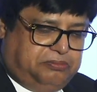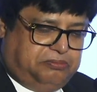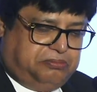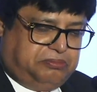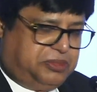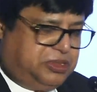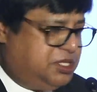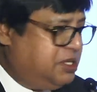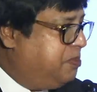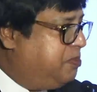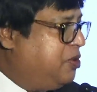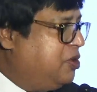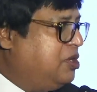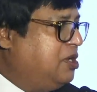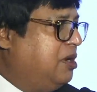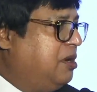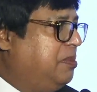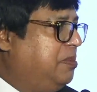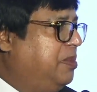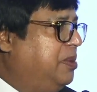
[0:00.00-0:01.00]

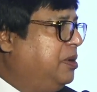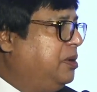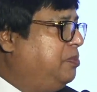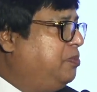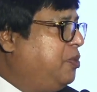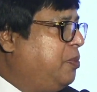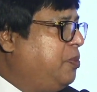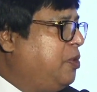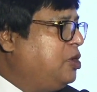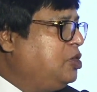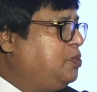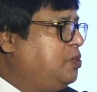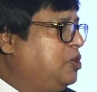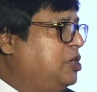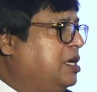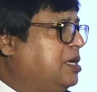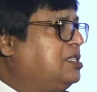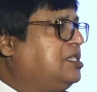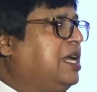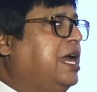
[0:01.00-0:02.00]
proposed
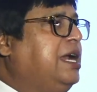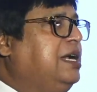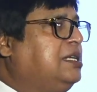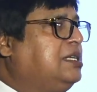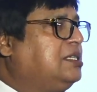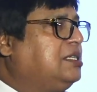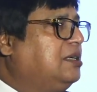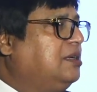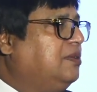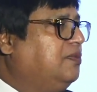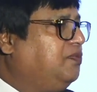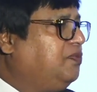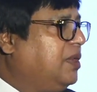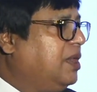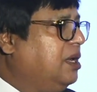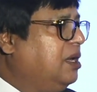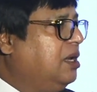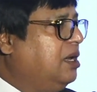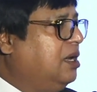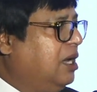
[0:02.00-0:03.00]
project sites.
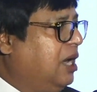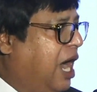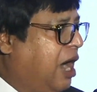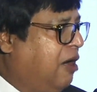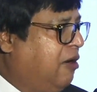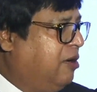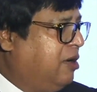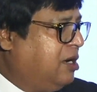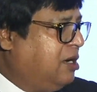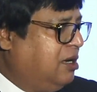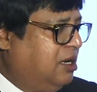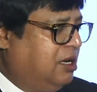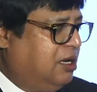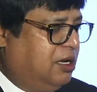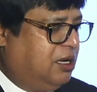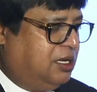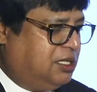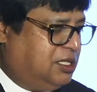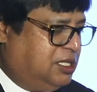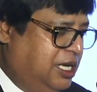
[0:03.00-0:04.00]
Our
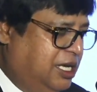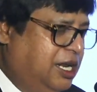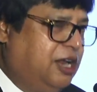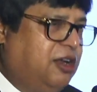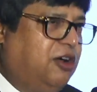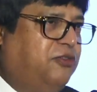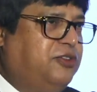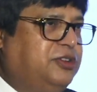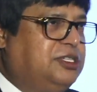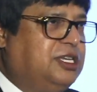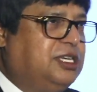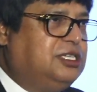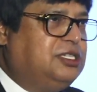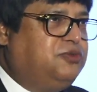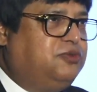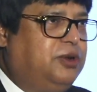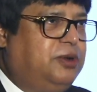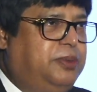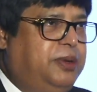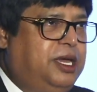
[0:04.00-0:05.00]
senior officers
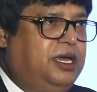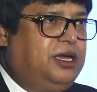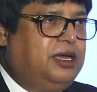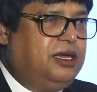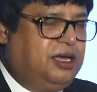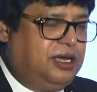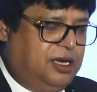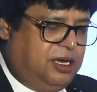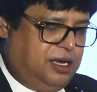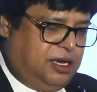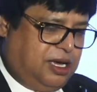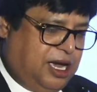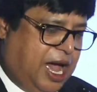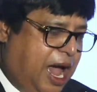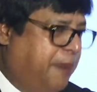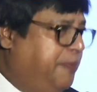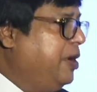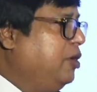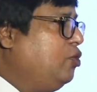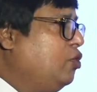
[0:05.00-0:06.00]
will be
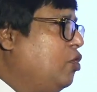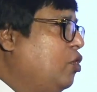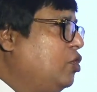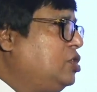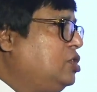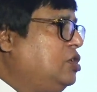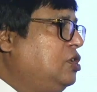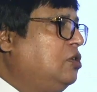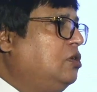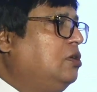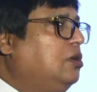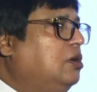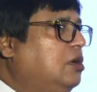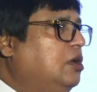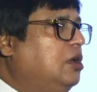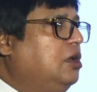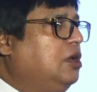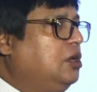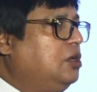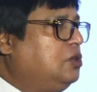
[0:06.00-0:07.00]
happy to host you
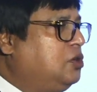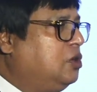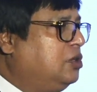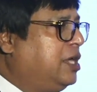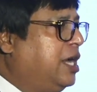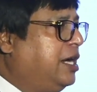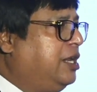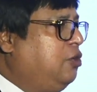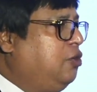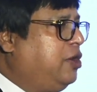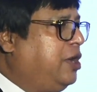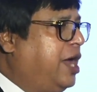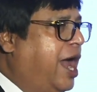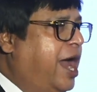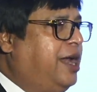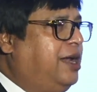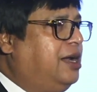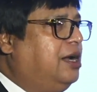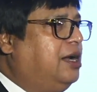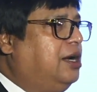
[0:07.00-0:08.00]
so that you
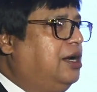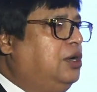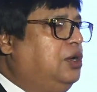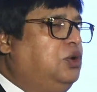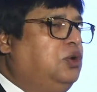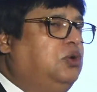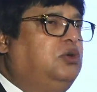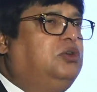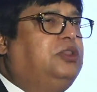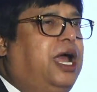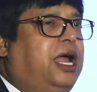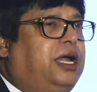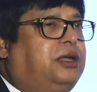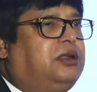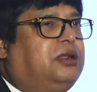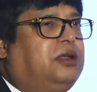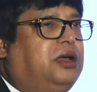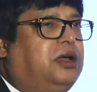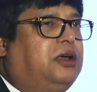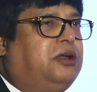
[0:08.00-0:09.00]
can do
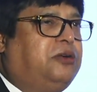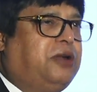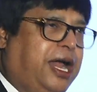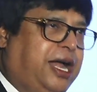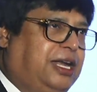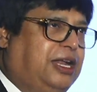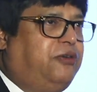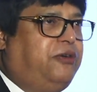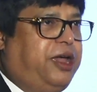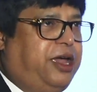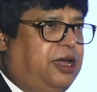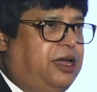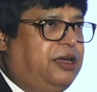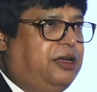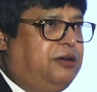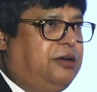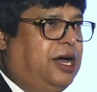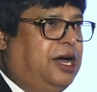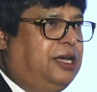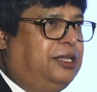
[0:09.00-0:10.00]
that right away
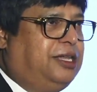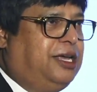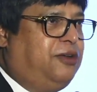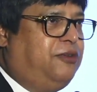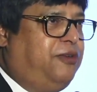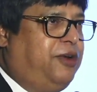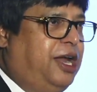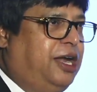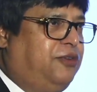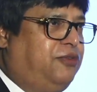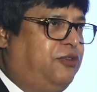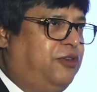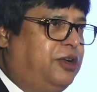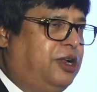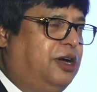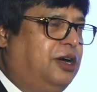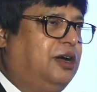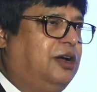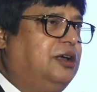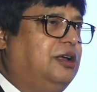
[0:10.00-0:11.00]
rather than wait for a